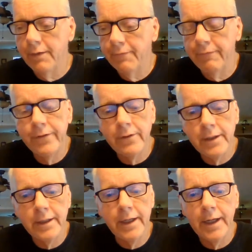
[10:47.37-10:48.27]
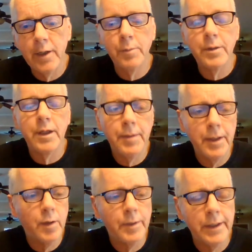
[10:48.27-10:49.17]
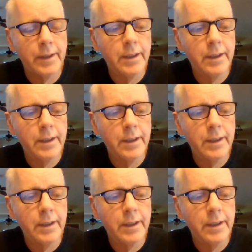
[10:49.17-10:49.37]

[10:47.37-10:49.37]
if you feel led to help, come help me.